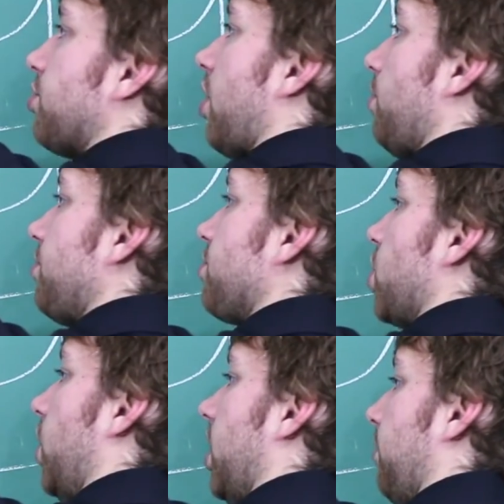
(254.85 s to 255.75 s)
You start with
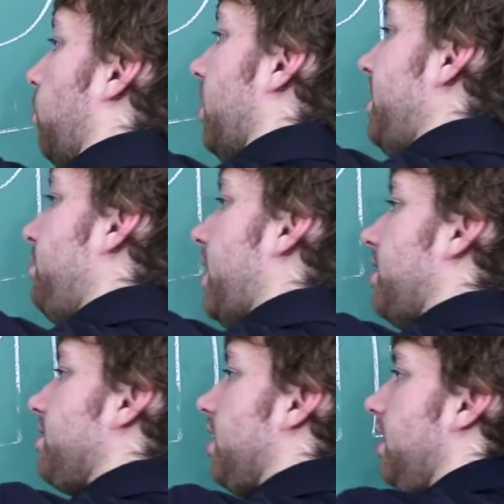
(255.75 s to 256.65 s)
just going up one
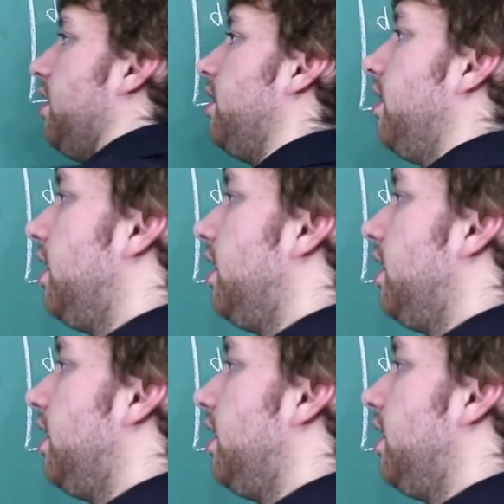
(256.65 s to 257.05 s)
dependency,